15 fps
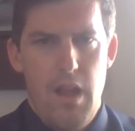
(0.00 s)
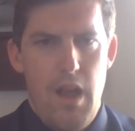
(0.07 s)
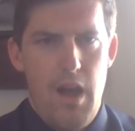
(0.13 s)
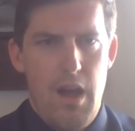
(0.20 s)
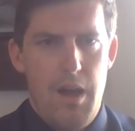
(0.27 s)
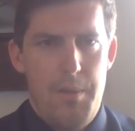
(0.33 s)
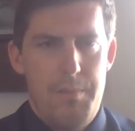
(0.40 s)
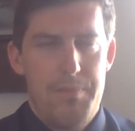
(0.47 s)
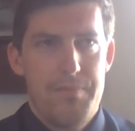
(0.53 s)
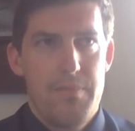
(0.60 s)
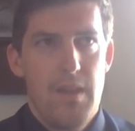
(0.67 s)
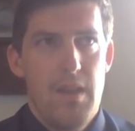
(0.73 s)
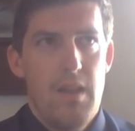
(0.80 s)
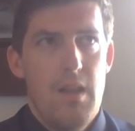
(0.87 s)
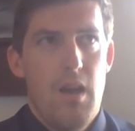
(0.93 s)
Um,
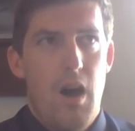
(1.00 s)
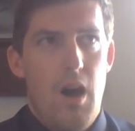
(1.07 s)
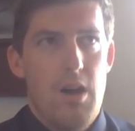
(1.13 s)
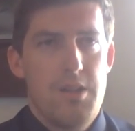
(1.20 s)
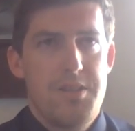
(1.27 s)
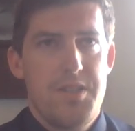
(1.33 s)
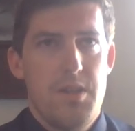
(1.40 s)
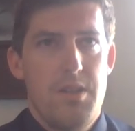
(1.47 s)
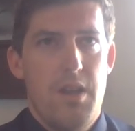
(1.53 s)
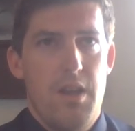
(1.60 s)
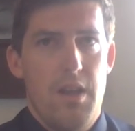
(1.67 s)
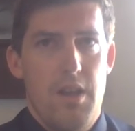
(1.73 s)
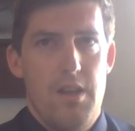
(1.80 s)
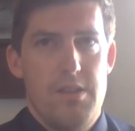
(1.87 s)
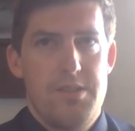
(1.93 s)
also,
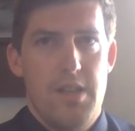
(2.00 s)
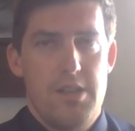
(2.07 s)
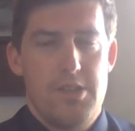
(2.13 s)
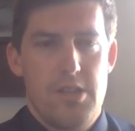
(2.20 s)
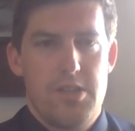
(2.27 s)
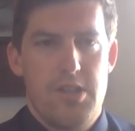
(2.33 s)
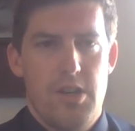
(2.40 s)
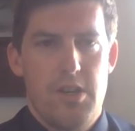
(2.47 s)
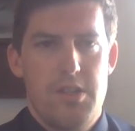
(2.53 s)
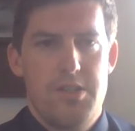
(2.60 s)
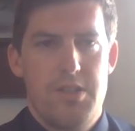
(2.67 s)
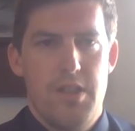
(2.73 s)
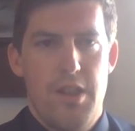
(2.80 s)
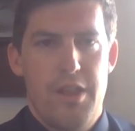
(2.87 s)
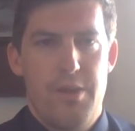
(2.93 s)
the Seljuk
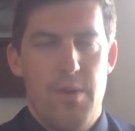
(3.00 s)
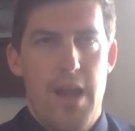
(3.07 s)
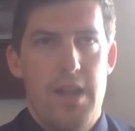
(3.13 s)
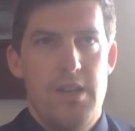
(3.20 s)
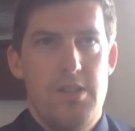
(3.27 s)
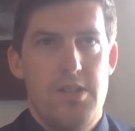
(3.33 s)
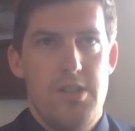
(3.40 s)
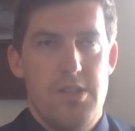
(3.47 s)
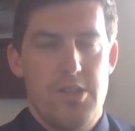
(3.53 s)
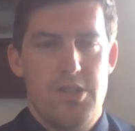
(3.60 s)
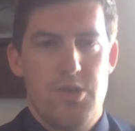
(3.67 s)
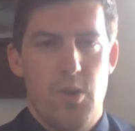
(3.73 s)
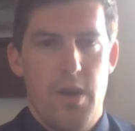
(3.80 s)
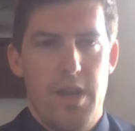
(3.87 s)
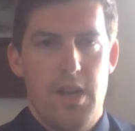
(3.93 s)
Turks threatened to
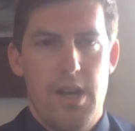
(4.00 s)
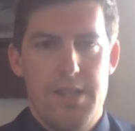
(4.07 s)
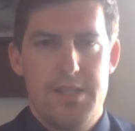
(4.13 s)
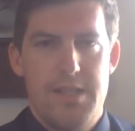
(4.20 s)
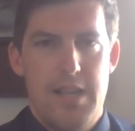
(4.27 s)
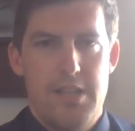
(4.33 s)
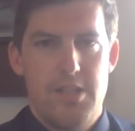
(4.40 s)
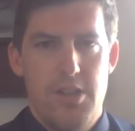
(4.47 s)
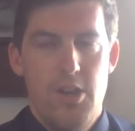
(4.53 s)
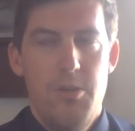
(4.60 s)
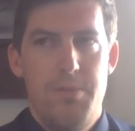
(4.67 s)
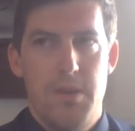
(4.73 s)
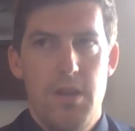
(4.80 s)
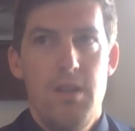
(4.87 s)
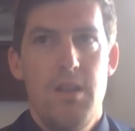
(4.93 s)
destroy
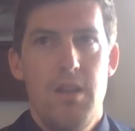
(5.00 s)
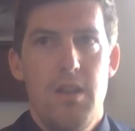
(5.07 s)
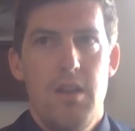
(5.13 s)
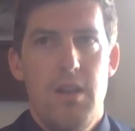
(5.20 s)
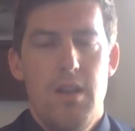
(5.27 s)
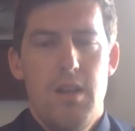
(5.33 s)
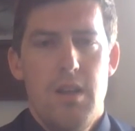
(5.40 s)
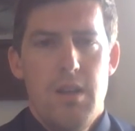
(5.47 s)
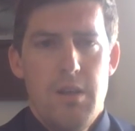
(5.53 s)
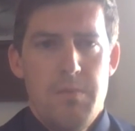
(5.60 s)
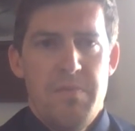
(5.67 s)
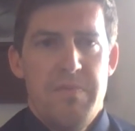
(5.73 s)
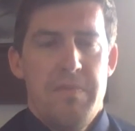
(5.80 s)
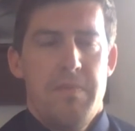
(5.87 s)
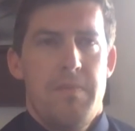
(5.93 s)
Constantinople.
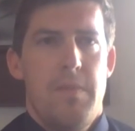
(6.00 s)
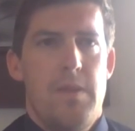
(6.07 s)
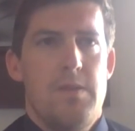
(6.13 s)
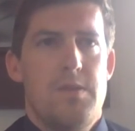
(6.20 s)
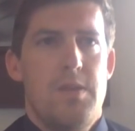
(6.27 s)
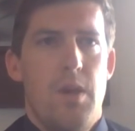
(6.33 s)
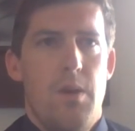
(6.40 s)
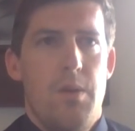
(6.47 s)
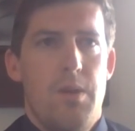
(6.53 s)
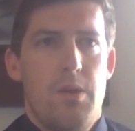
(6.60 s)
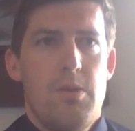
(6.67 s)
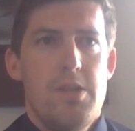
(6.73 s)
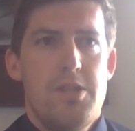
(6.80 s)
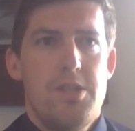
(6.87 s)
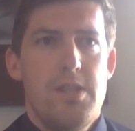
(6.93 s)
So the
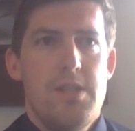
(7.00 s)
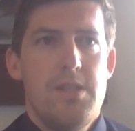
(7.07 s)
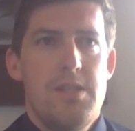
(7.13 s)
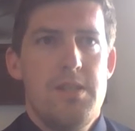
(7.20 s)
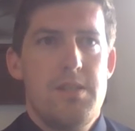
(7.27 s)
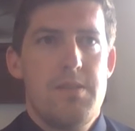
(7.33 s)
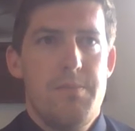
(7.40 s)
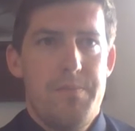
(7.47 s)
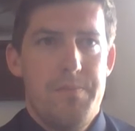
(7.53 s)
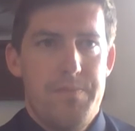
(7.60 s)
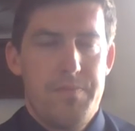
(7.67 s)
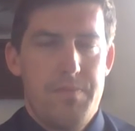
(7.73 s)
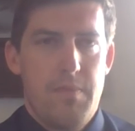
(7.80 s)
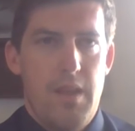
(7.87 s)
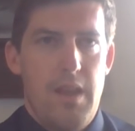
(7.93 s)
Christians
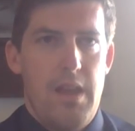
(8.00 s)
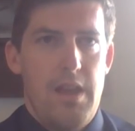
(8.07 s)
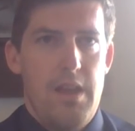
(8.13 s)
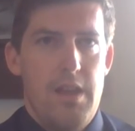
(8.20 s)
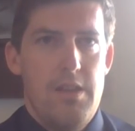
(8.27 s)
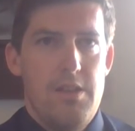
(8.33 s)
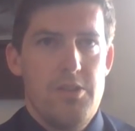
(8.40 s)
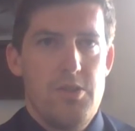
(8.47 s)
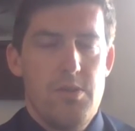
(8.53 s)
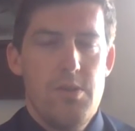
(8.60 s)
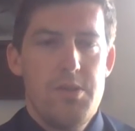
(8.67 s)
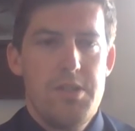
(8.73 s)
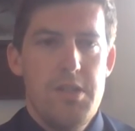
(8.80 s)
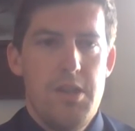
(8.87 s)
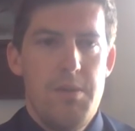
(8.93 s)
in
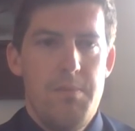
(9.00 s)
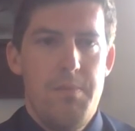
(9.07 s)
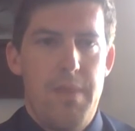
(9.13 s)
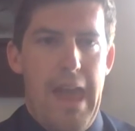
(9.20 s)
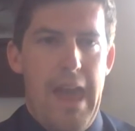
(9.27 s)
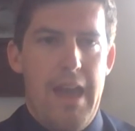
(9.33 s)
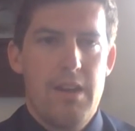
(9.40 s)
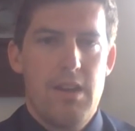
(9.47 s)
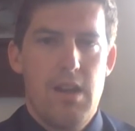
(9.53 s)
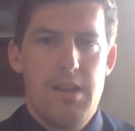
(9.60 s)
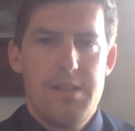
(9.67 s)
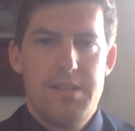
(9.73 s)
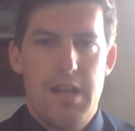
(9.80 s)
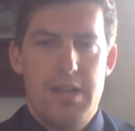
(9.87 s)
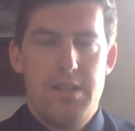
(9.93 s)
Jerusalem and
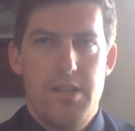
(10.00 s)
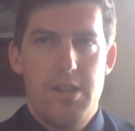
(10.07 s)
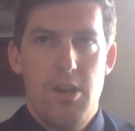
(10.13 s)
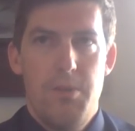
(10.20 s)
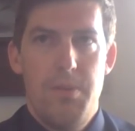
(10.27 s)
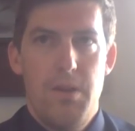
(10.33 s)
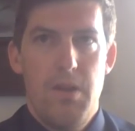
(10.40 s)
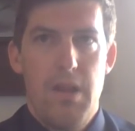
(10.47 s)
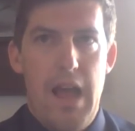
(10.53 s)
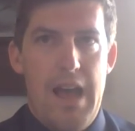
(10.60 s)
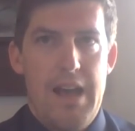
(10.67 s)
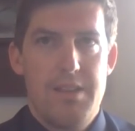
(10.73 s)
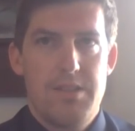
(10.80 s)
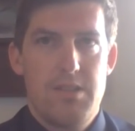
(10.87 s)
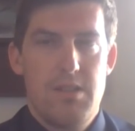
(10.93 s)
Constantinople
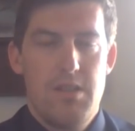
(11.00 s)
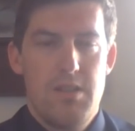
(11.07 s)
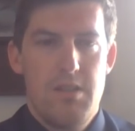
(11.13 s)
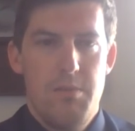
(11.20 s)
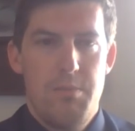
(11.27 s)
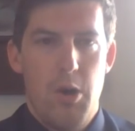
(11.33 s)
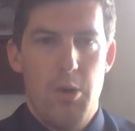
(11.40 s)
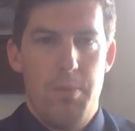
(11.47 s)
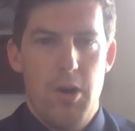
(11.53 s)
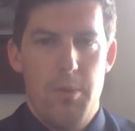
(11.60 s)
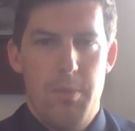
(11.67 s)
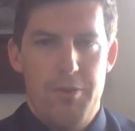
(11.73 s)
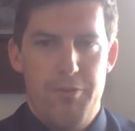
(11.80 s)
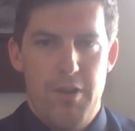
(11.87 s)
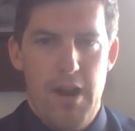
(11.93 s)
asked Pope
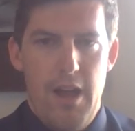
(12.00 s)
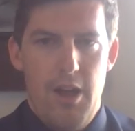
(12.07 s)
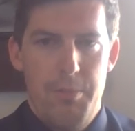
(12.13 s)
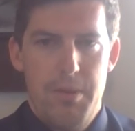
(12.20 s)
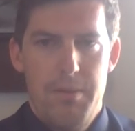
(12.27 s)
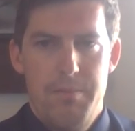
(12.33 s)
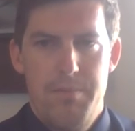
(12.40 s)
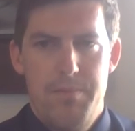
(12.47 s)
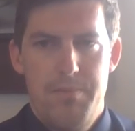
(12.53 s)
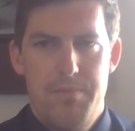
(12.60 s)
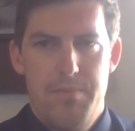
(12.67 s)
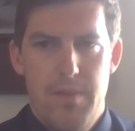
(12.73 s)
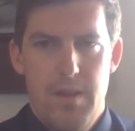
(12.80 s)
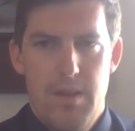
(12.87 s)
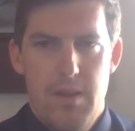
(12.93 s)
Urban for help.
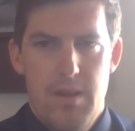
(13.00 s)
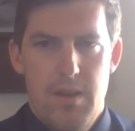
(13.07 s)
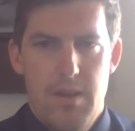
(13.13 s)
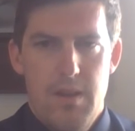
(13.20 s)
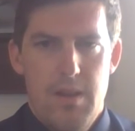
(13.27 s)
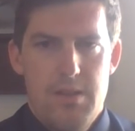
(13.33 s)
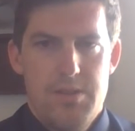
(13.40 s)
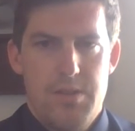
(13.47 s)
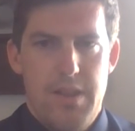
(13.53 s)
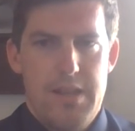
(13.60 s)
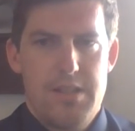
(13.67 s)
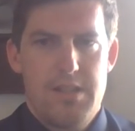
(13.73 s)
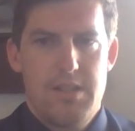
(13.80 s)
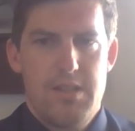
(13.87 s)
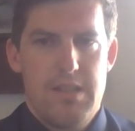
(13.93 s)
So
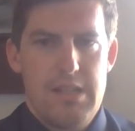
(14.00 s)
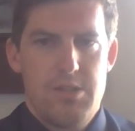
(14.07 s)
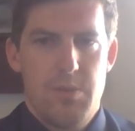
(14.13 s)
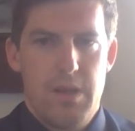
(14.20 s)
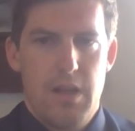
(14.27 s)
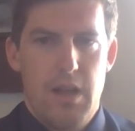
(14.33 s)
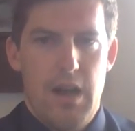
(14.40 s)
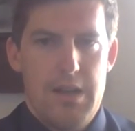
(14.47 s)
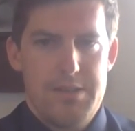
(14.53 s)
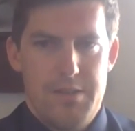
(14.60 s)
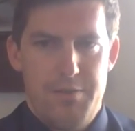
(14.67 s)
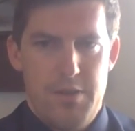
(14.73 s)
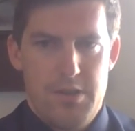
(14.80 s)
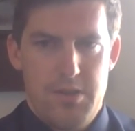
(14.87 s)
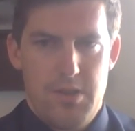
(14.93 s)
that's, that's what caused the
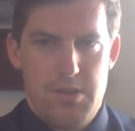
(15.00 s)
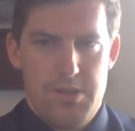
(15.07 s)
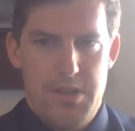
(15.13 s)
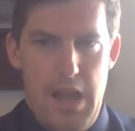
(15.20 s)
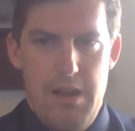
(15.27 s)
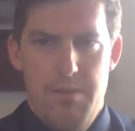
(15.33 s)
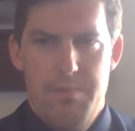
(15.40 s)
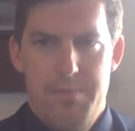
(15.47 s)
First Crusade.